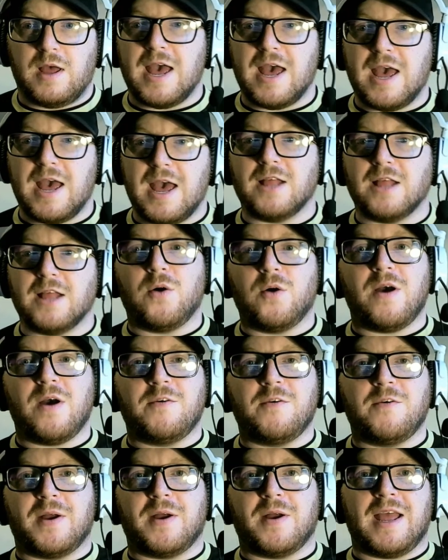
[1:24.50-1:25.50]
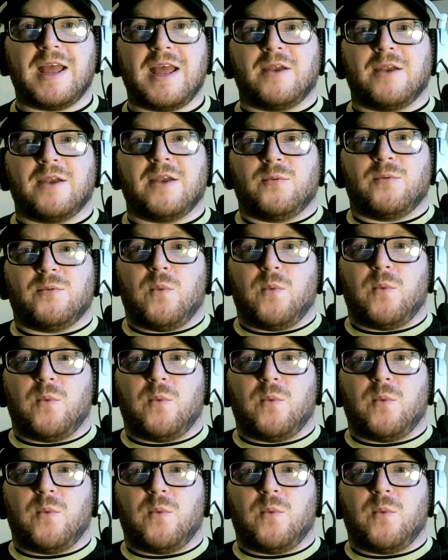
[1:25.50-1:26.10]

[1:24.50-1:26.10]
everybody, and welcome